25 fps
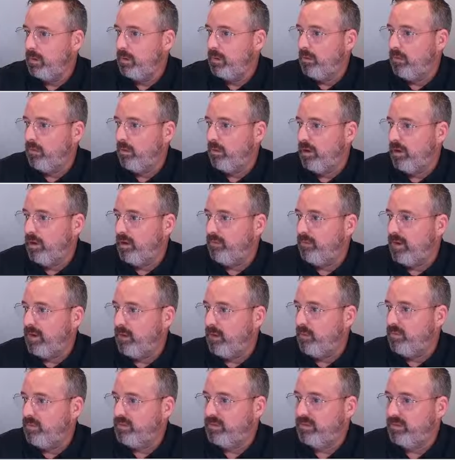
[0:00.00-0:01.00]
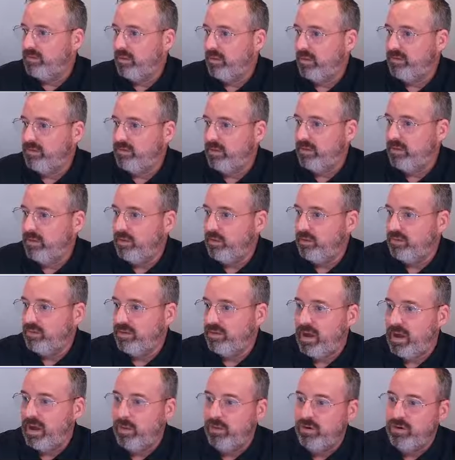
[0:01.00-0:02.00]
right, let's say there was
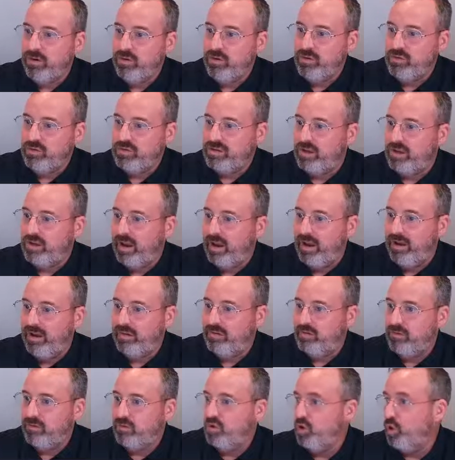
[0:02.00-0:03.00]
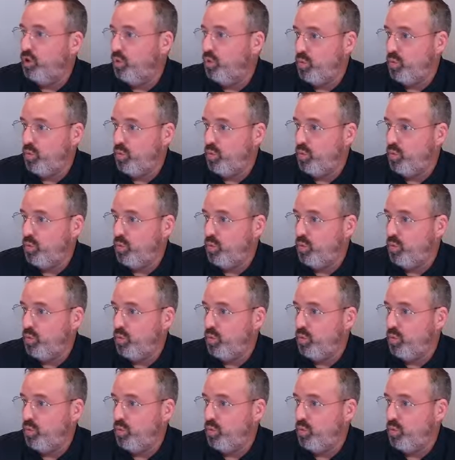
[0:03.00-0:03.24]
now a new slide 2.